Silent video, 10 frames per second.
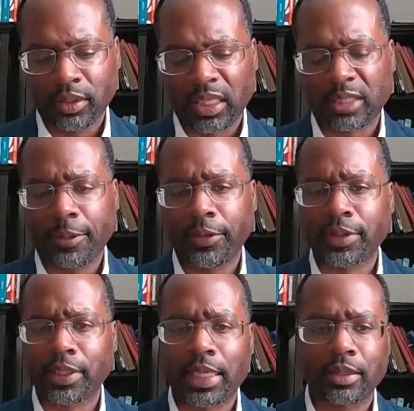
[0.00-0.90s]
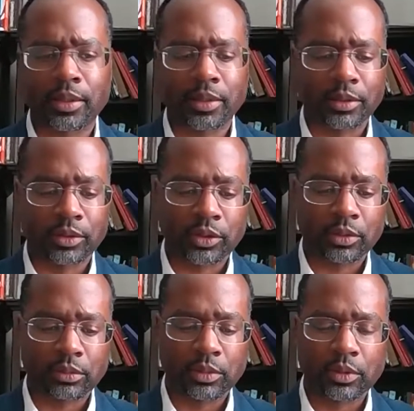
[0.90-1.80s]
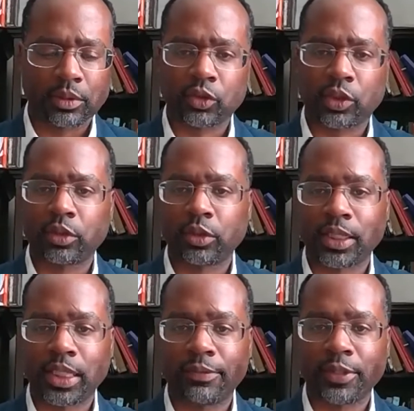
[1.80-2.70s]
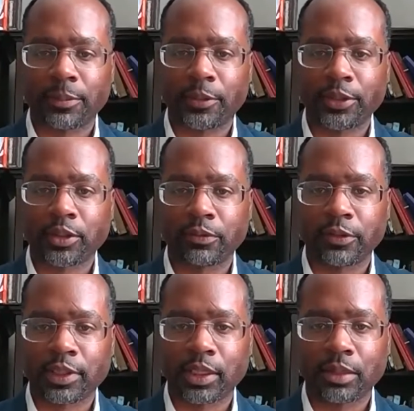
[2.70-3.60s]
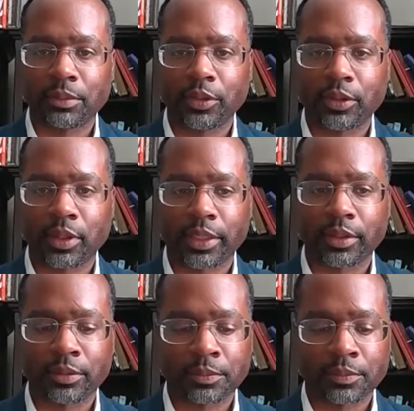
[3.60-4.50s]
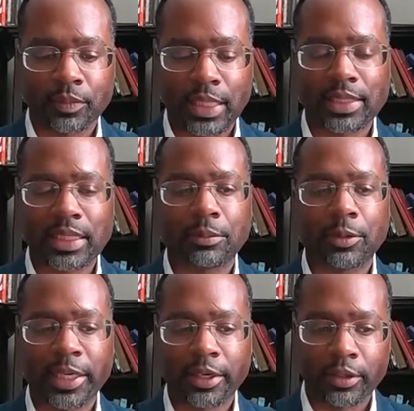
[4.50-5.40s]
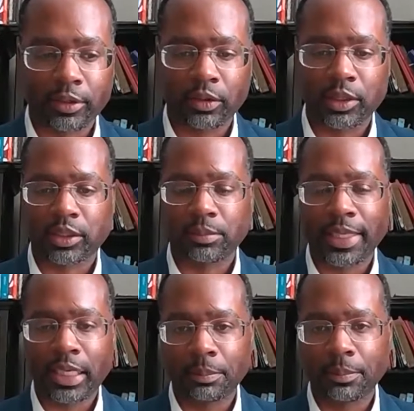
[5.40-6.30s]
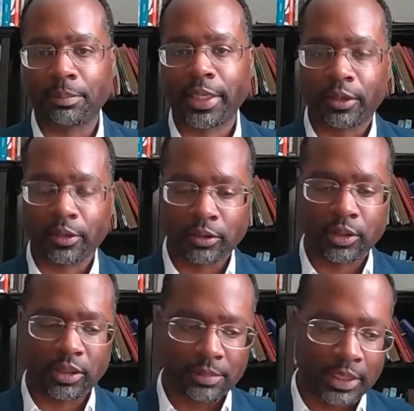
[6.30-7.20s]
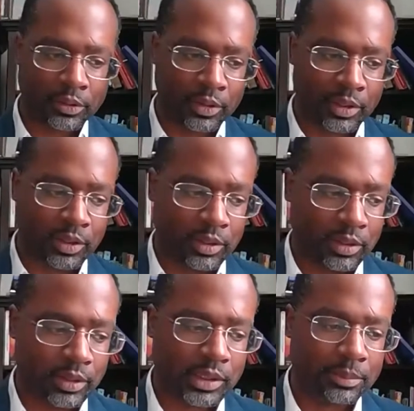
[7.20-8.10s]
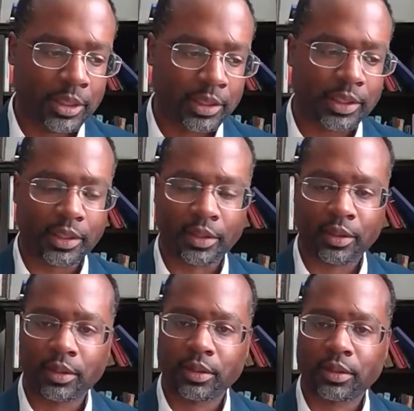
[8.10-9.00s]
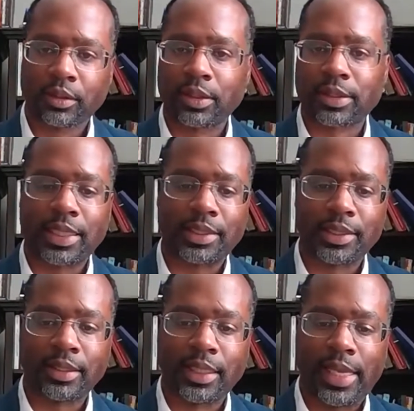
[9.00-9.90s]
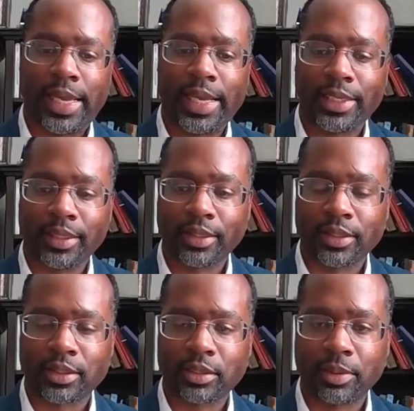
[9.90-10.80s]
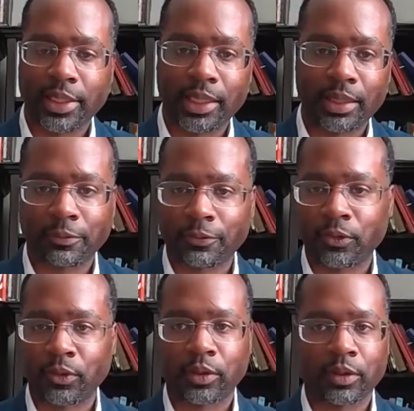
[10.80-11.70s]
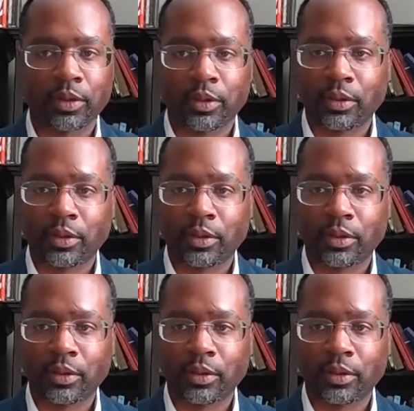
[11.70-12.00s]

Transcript: experienced a lot of the struggles that they've experienced over time. You know, like, that's not what my article is about, but my article is about debunking this idea that Haiti is to blame for